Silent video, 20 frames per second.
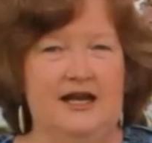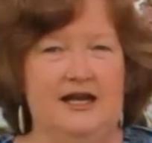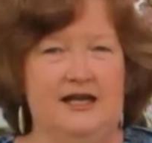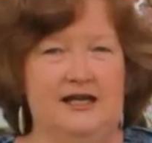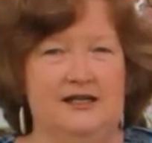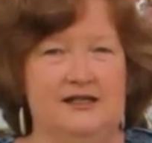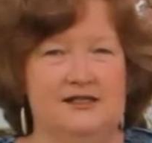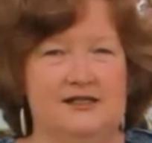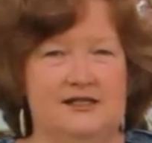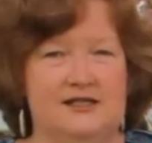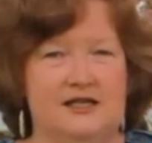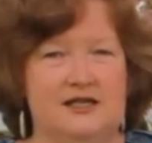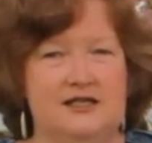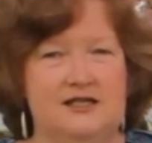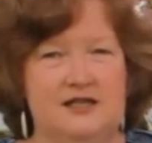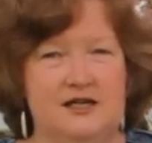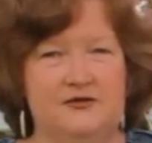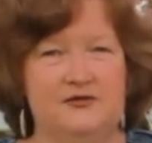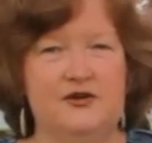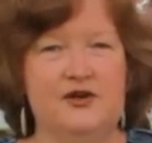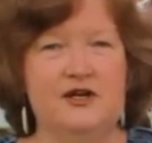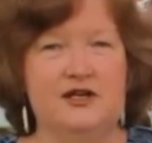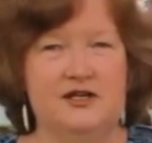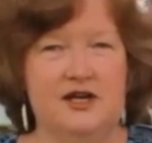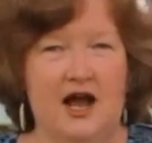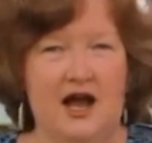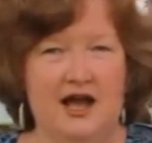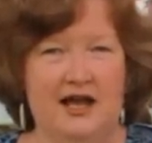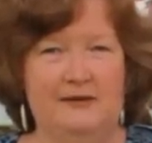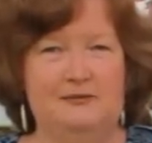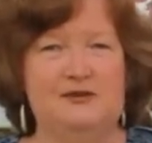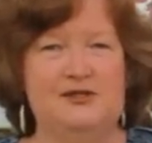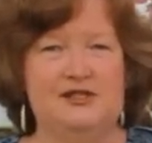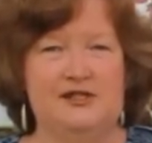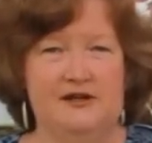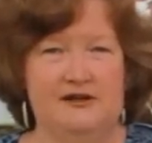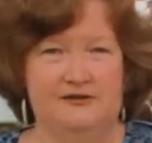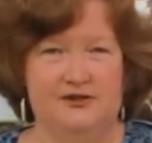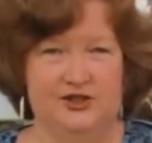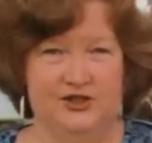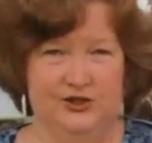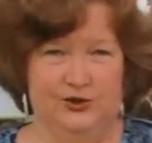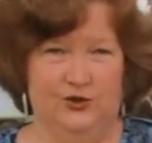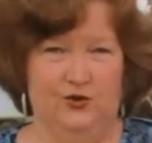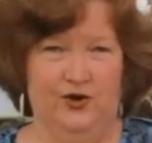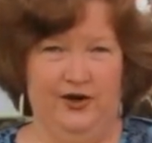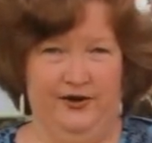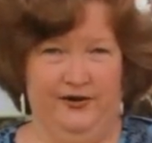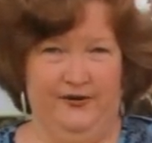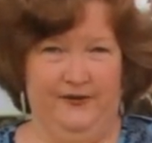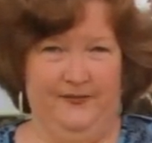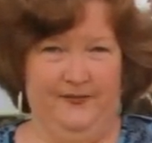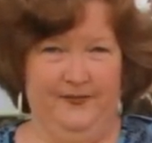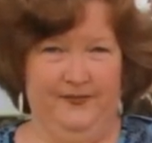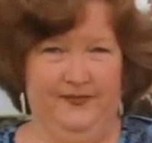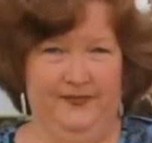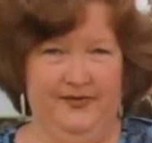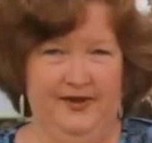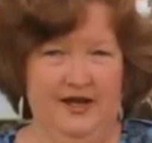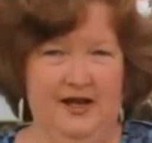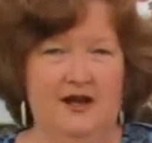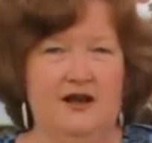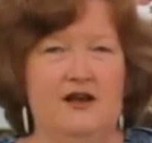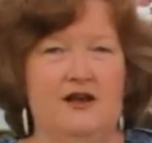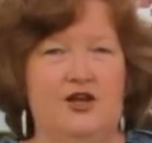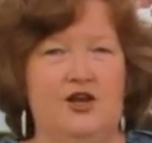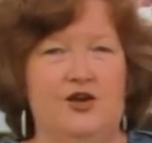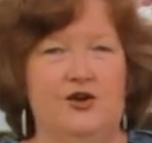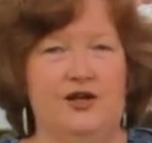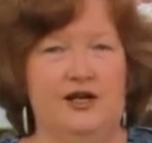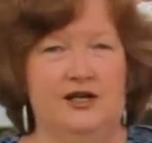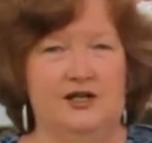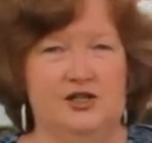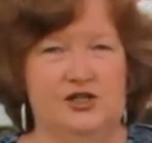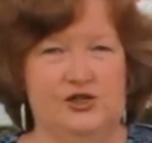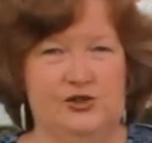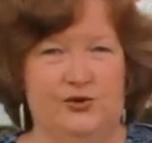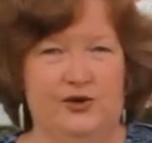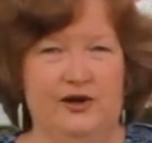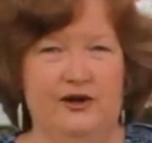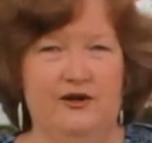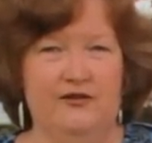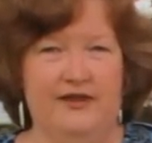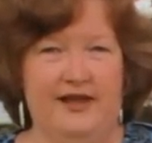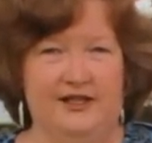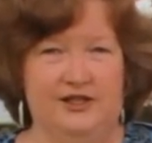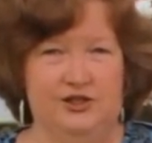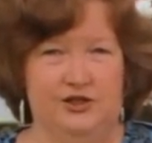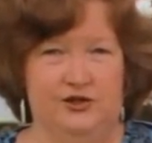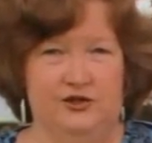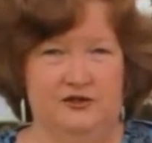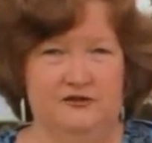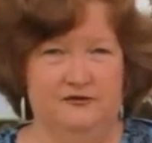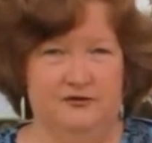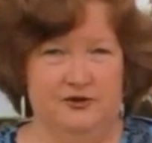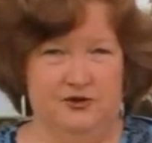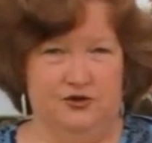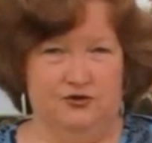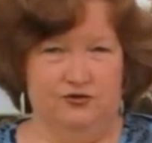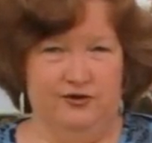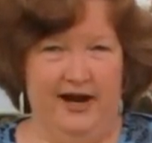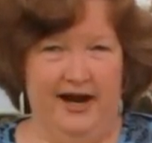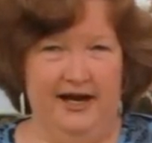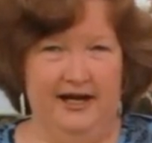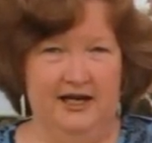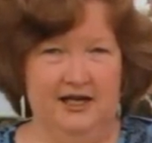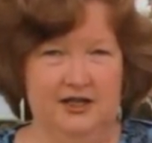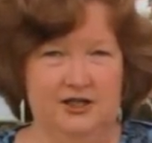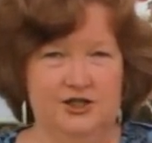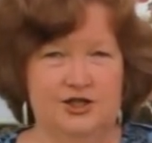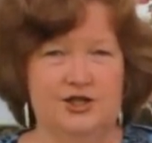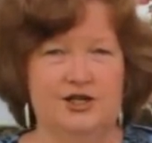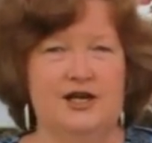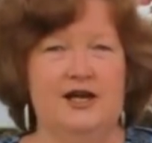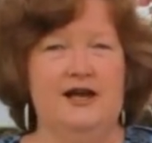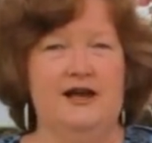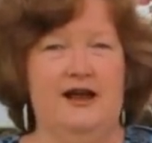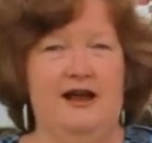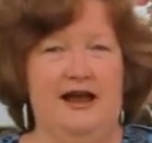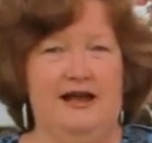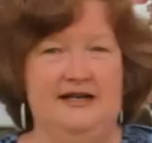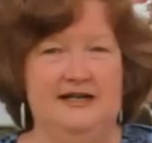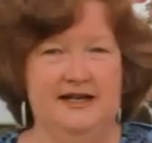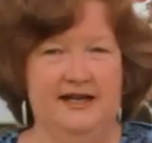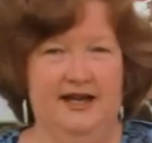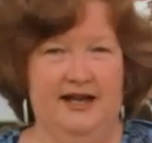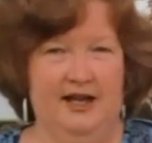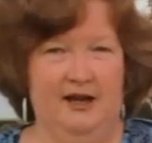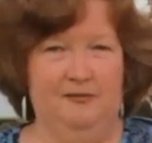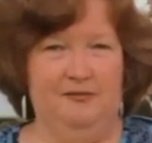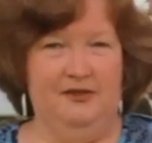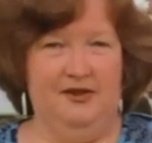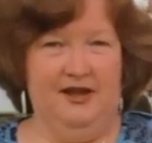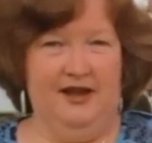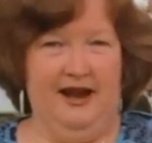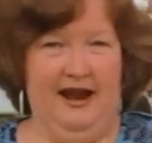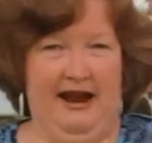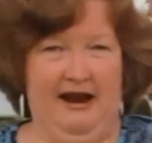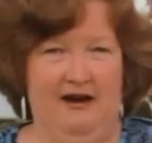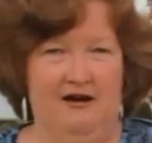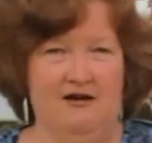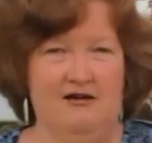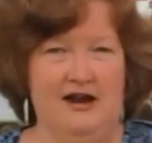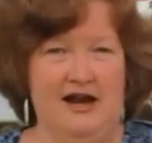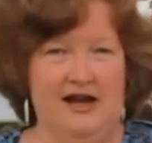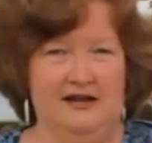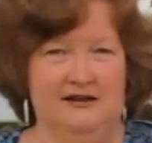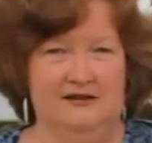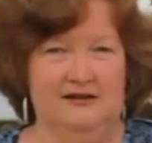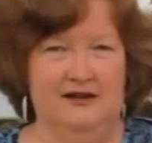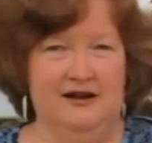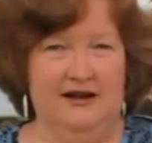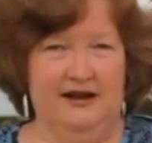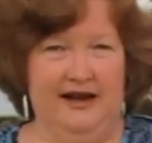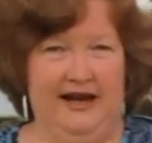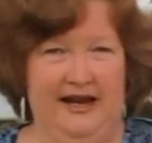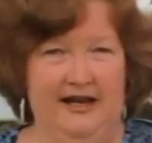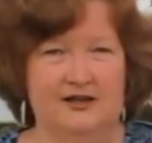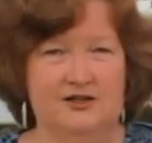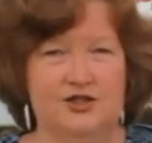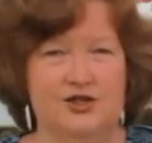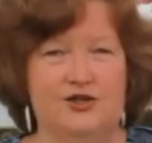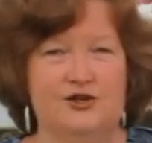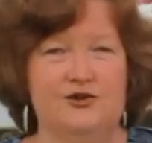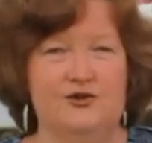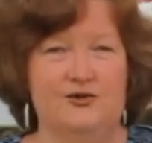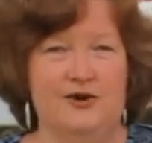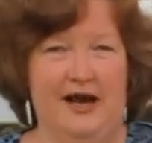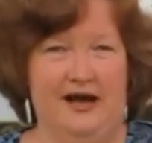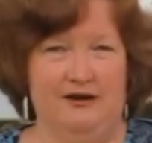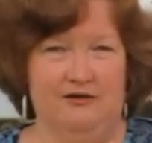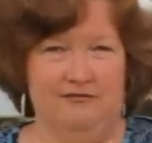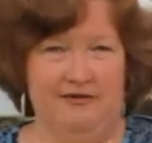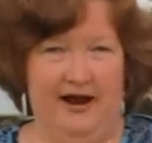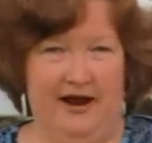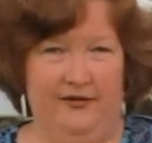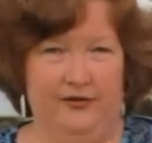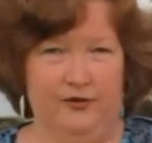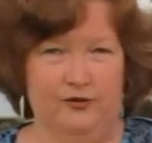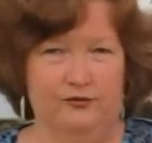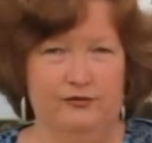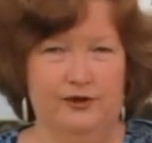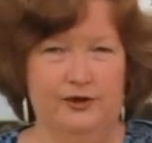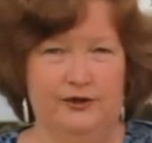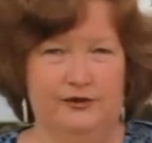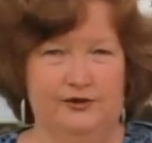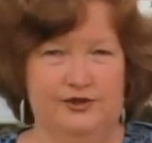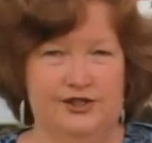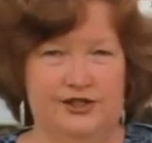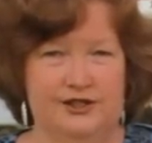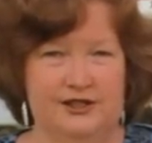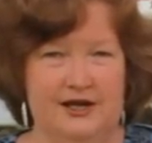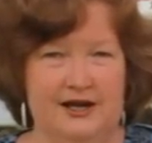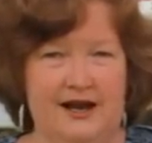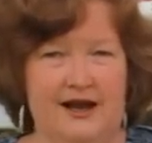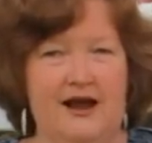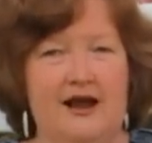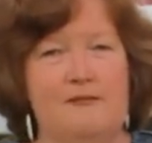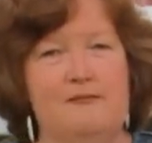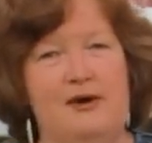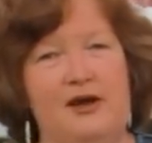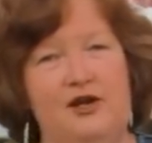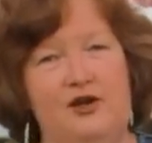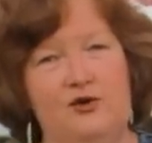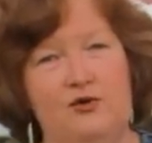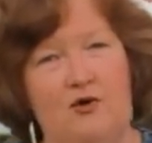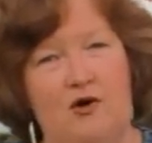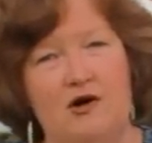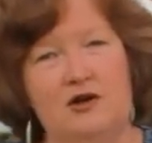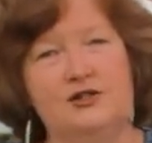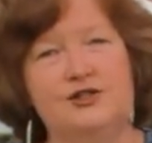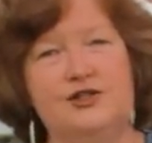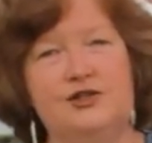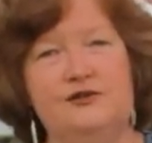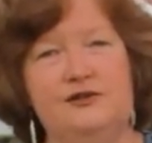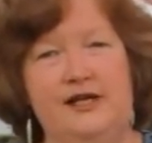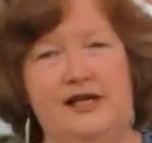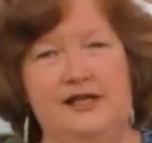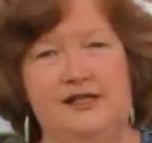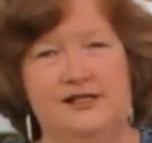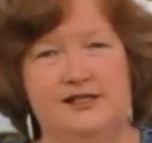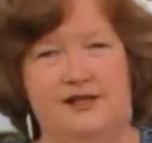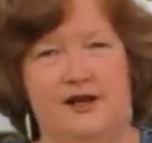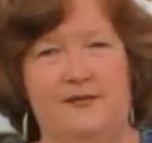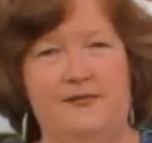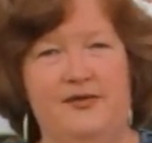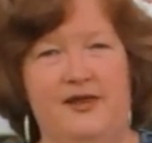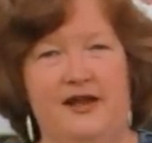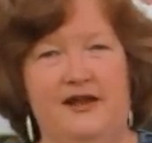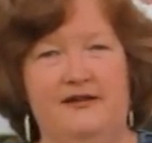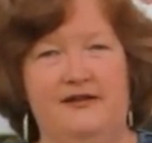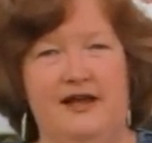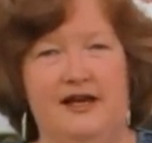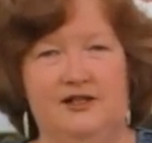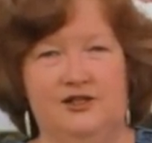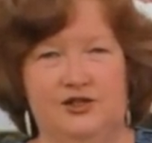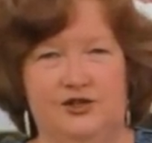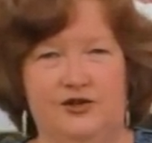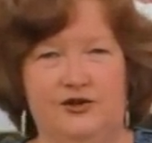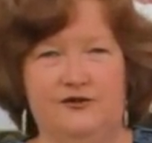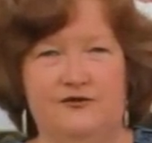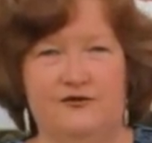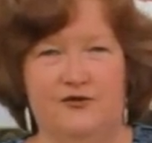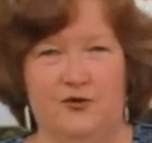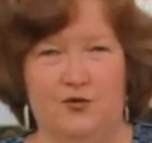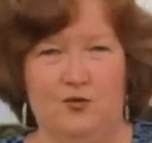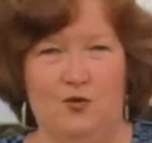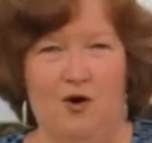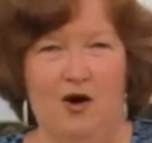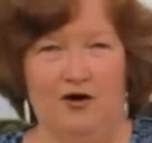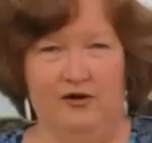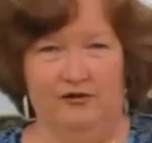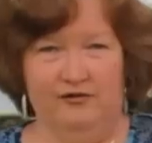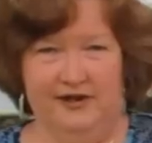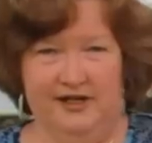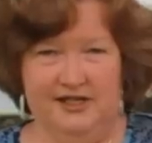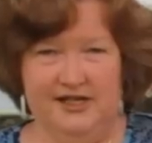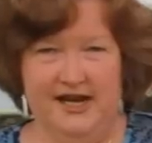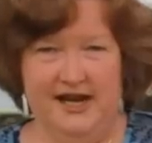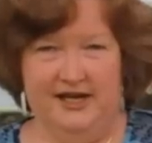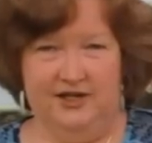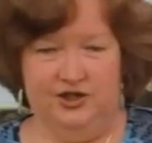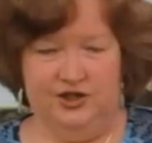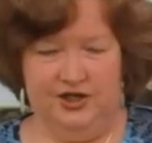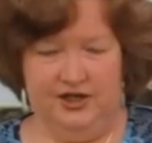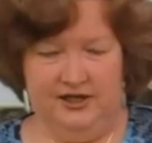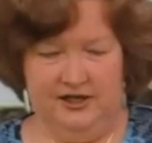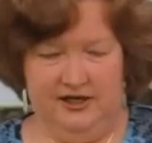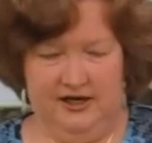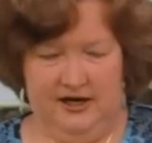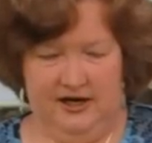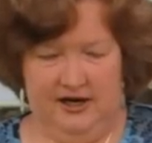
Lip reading: is different types of soil. You need a soil that's good for drainage and to keep the air into and around the roots. But you also need something that's good for water retention.